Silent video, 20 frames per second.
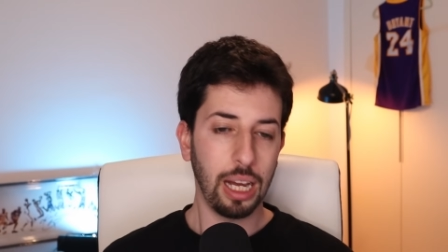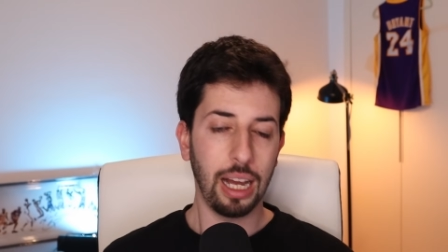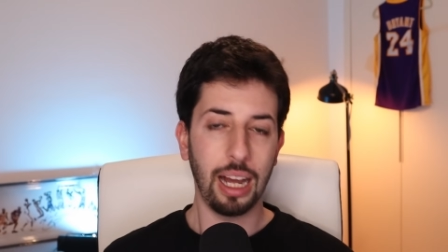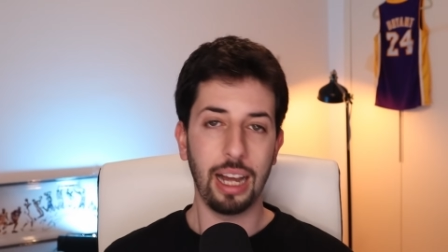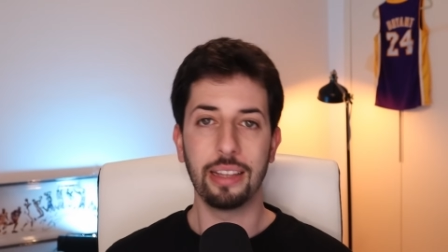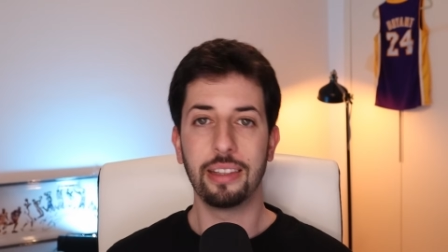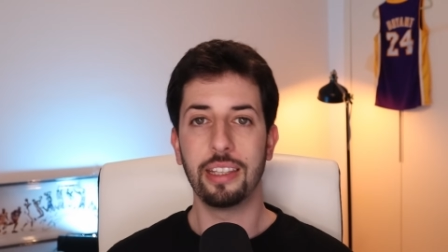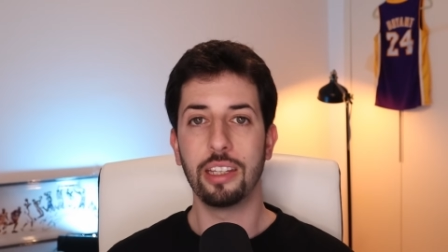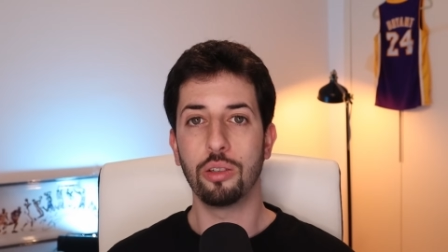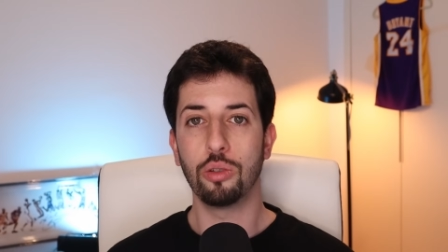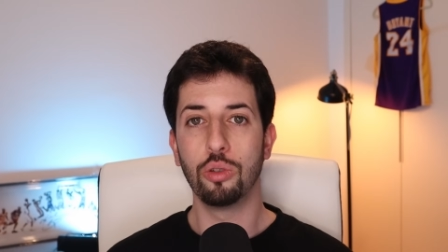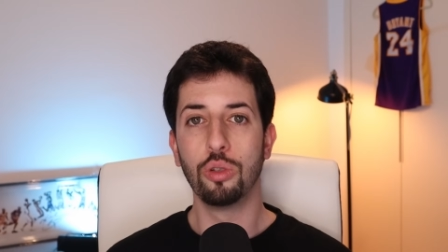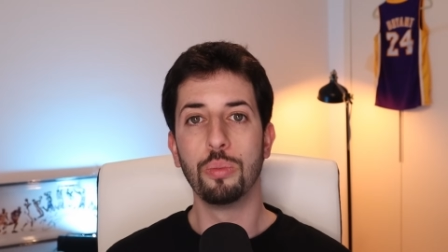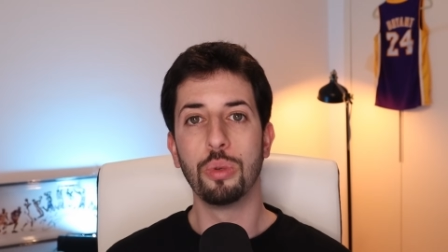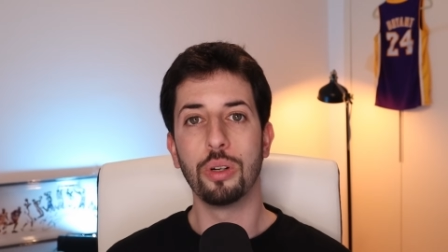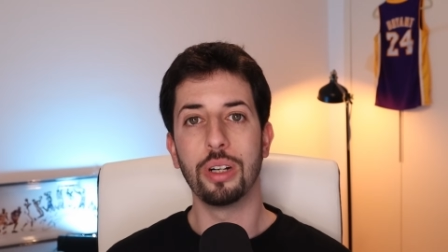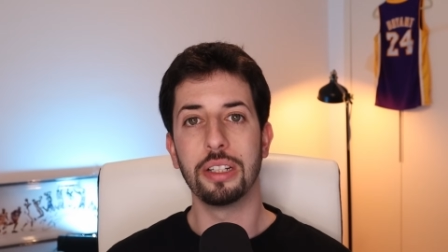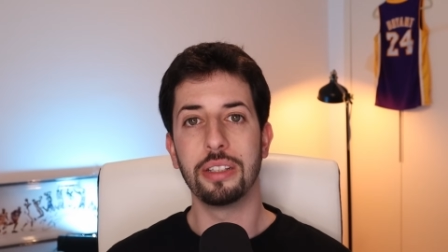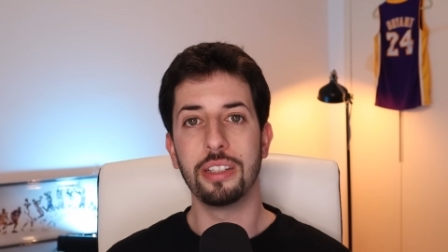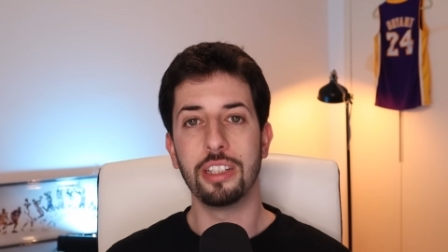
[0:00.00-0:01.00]
I think
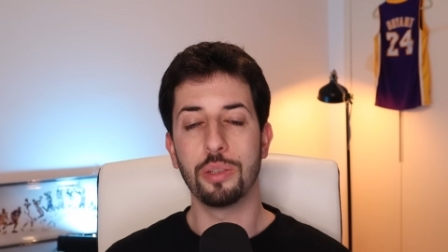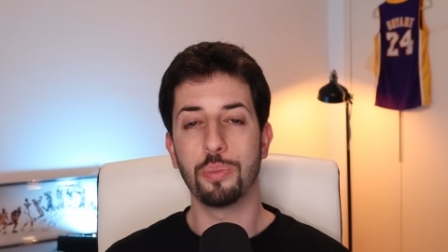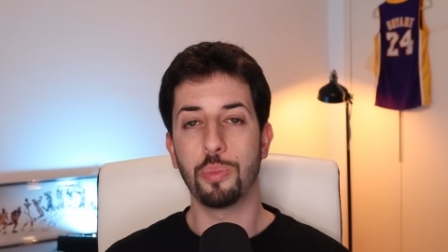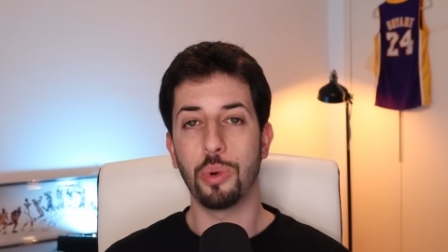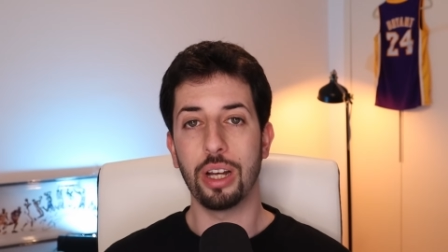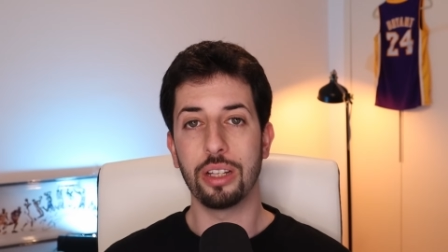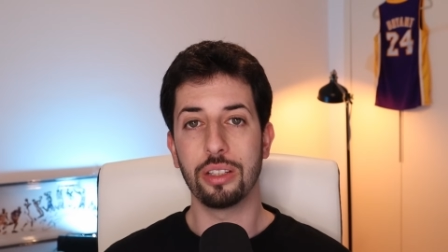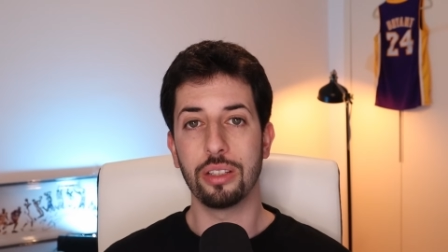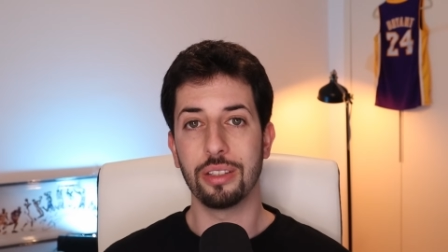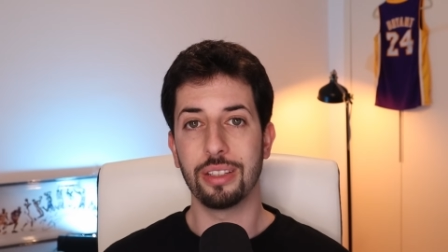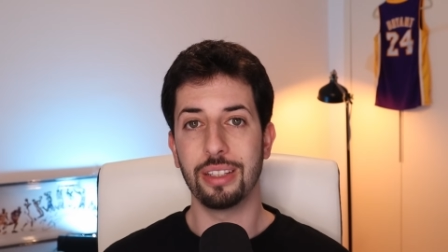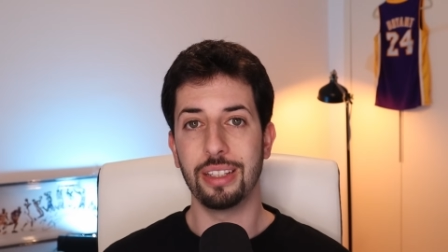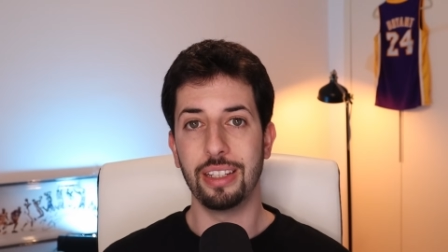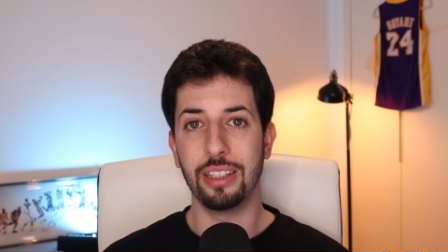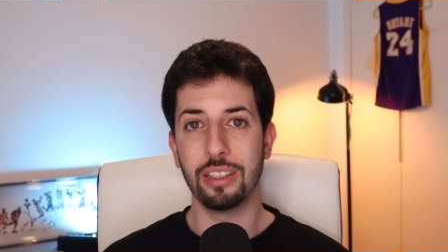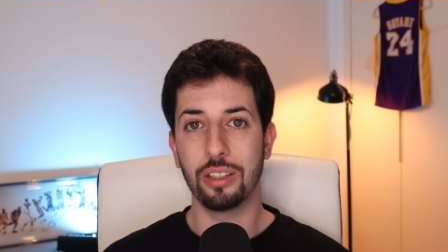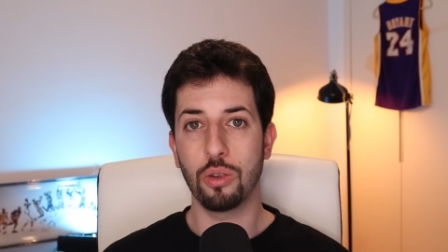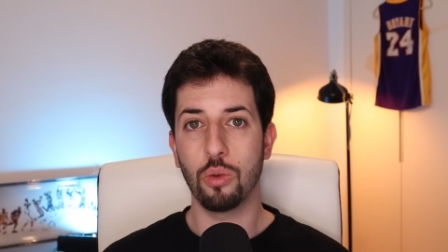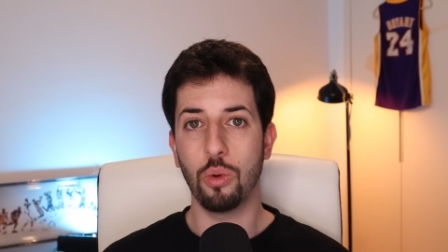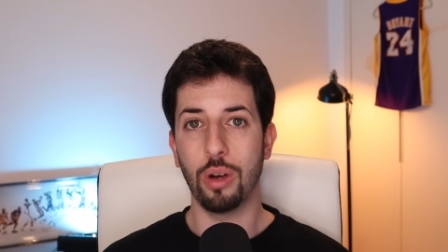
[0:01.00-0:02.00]
Uber at these prices
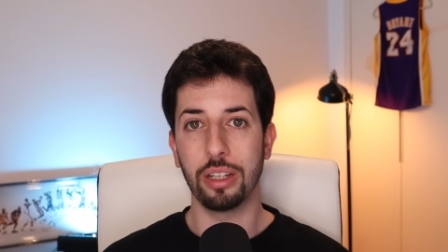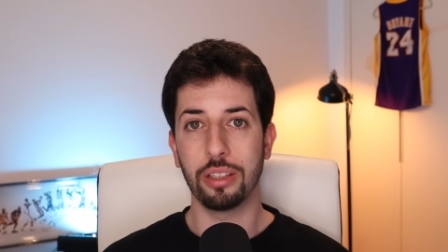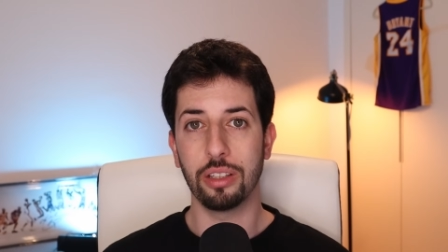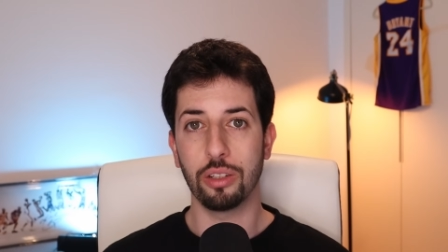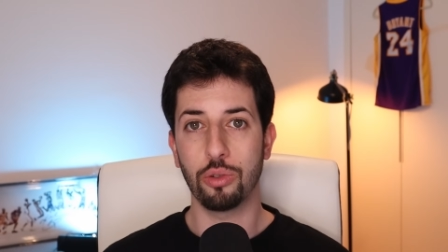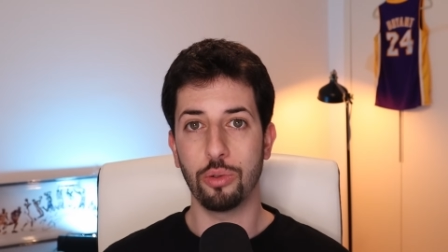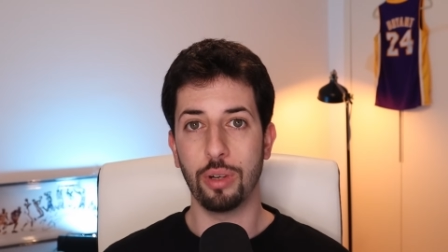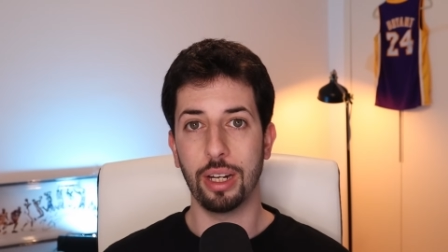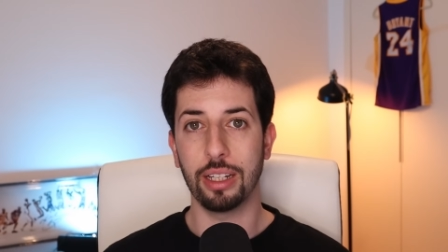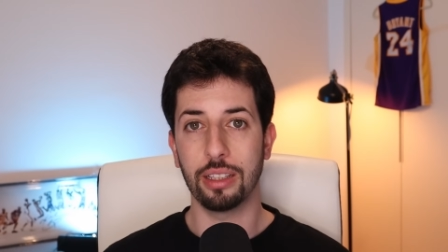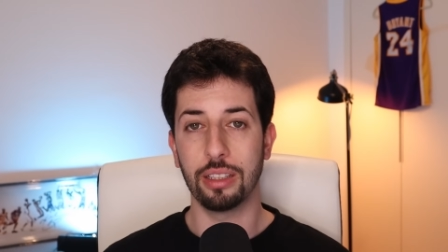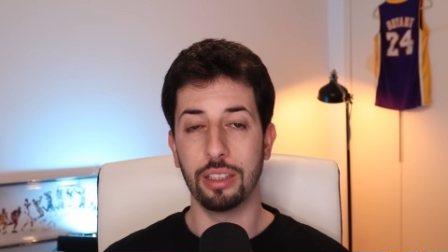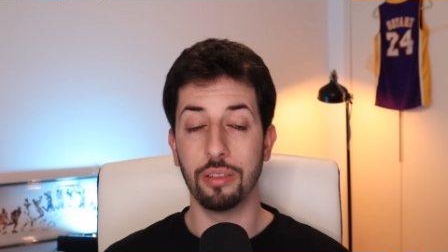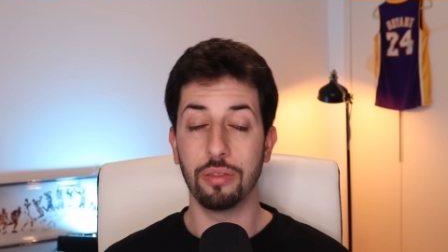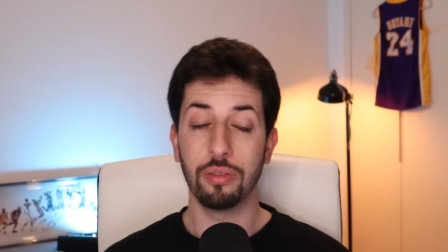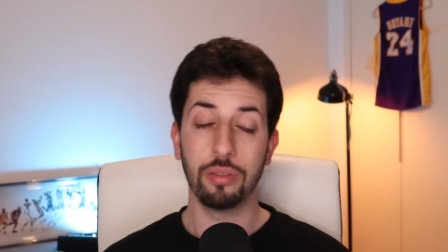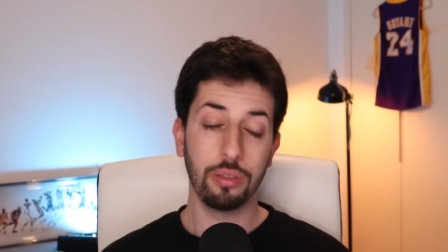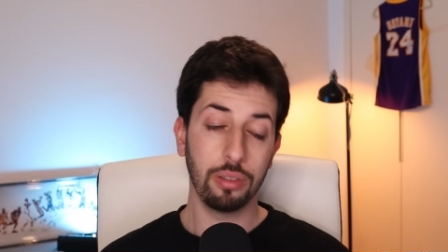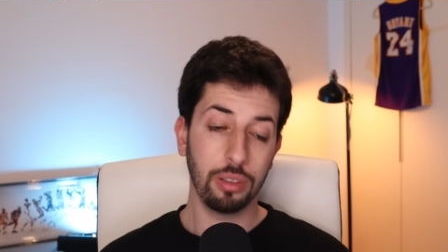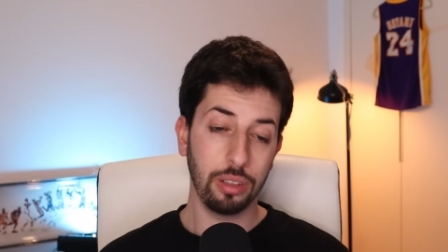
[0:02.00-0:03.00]
is quite attractive.